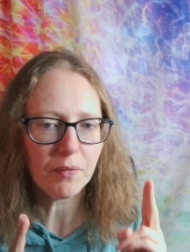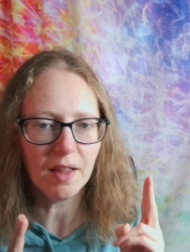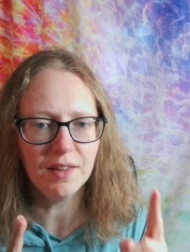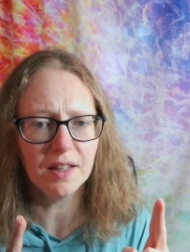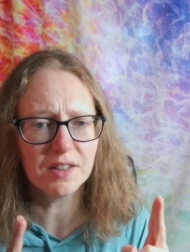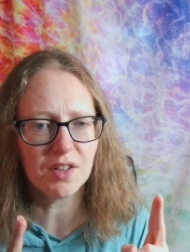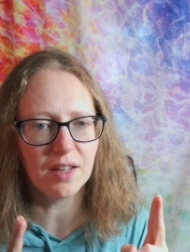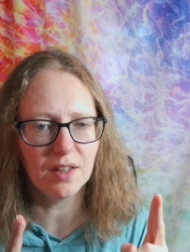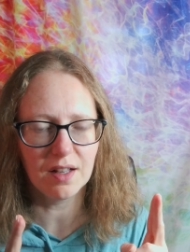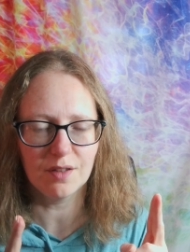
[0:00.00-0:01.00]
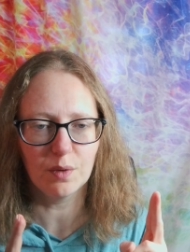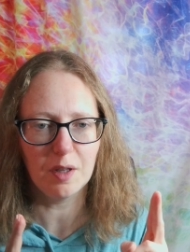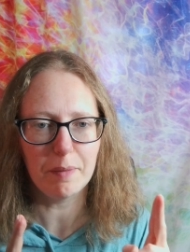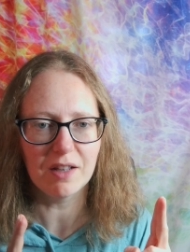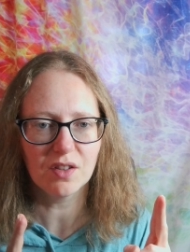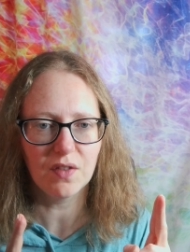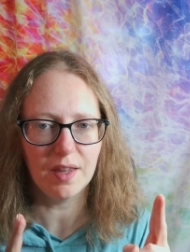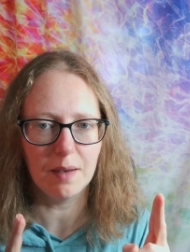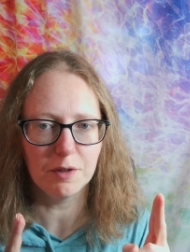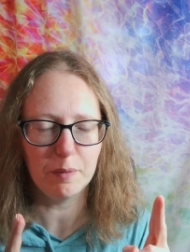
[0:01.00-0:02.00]
And the other side think it's really best for
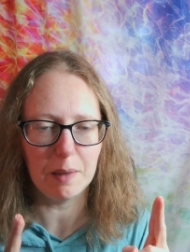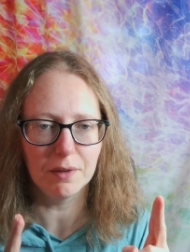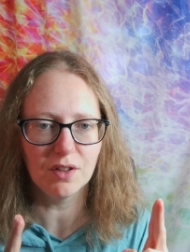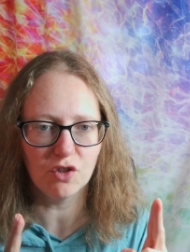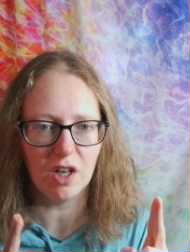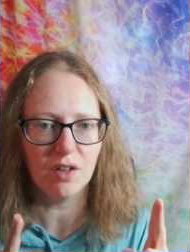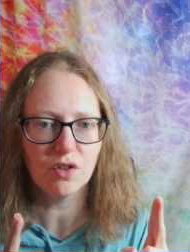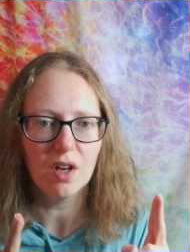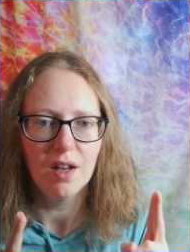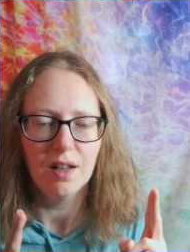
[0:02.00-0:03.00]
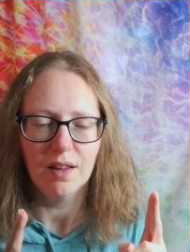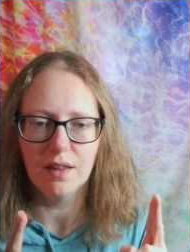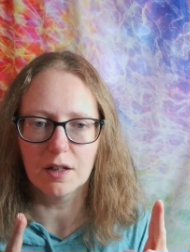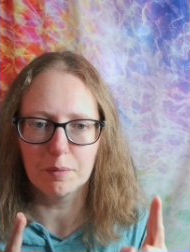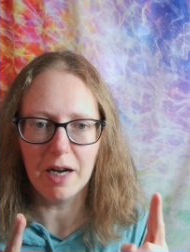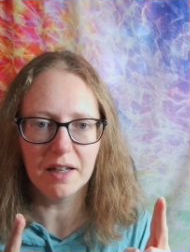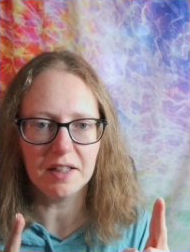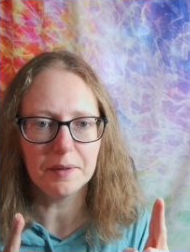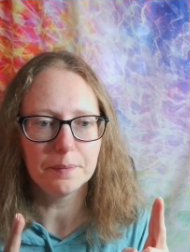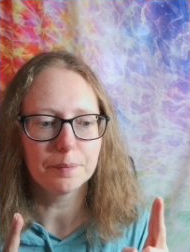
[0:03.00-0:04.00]
them to be able to change their
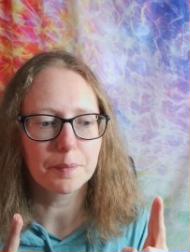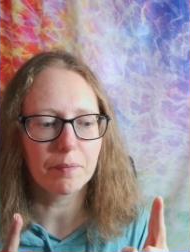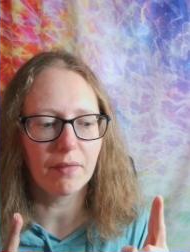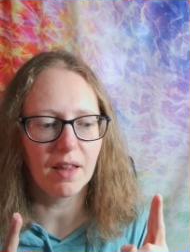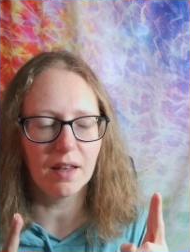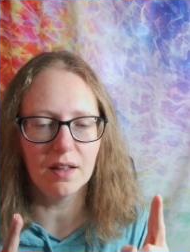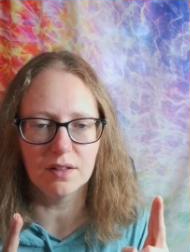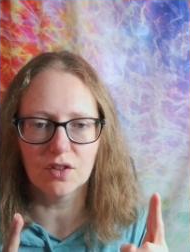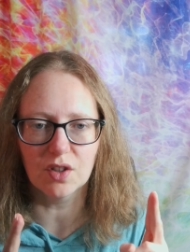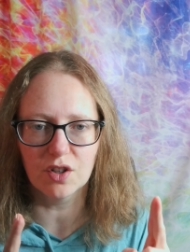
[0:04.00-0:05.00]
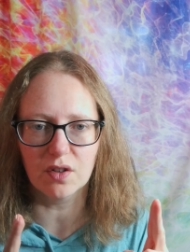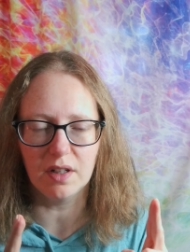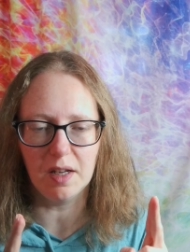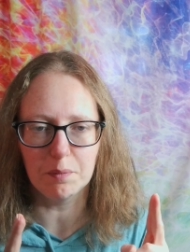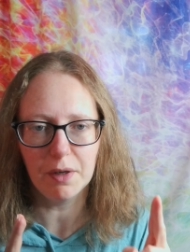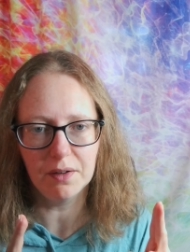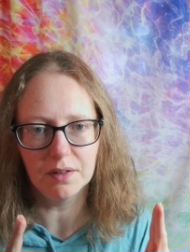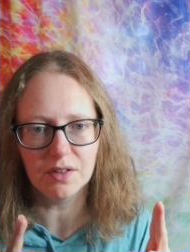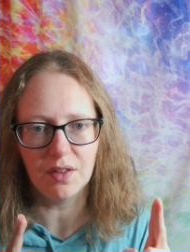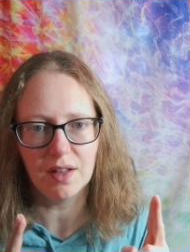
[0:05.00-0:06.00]
body in surgery and
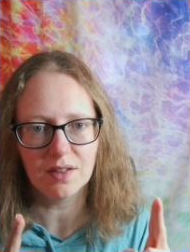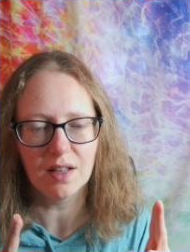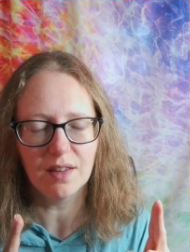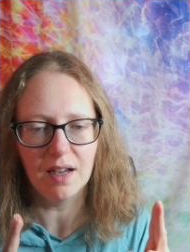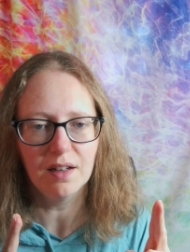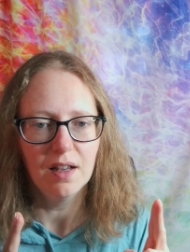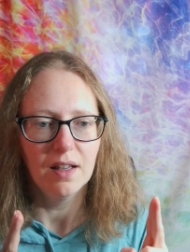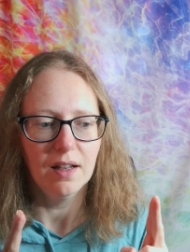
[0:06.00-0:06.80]
pills and things like that,